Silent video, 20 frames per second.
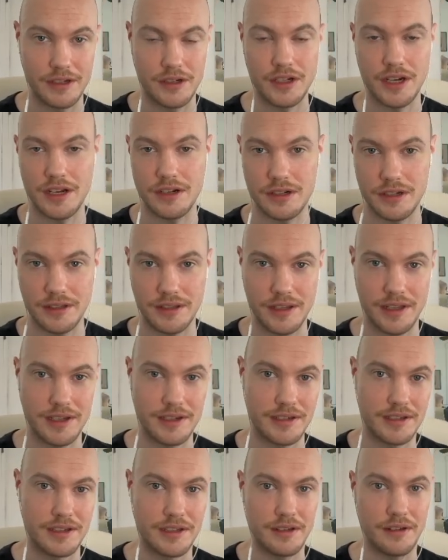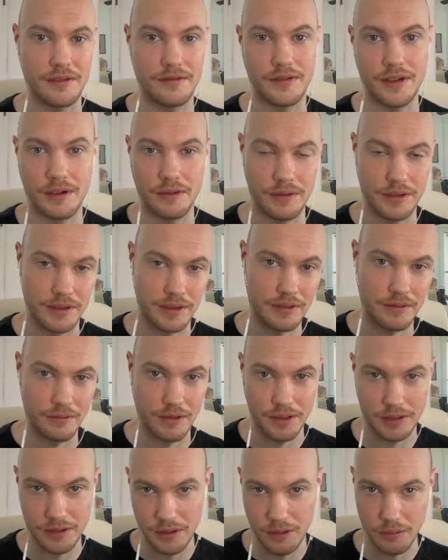changing things to fit
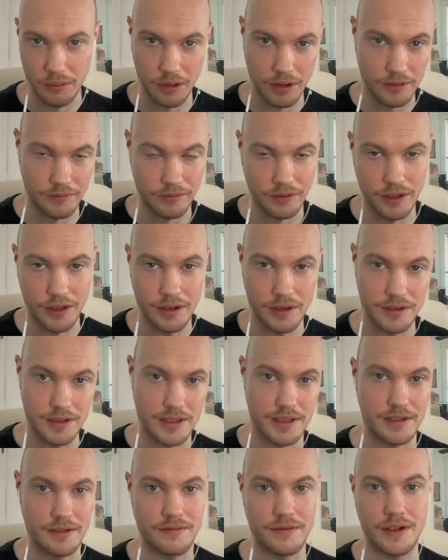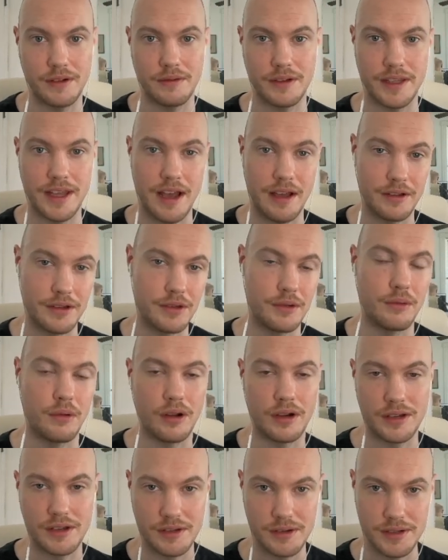with your workflows, to fit with how you want
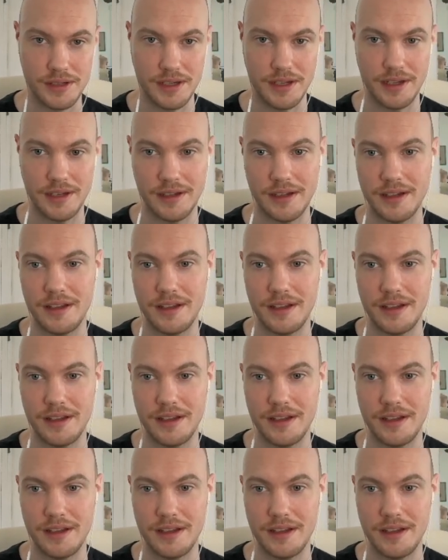to use it,